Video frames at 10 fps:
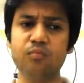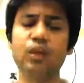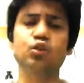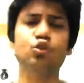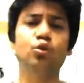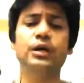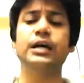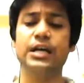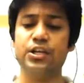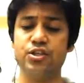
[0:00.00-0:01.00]
so
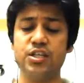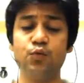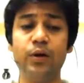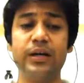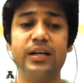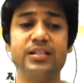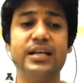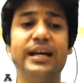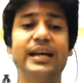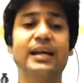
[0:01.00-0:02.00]
just for understanding,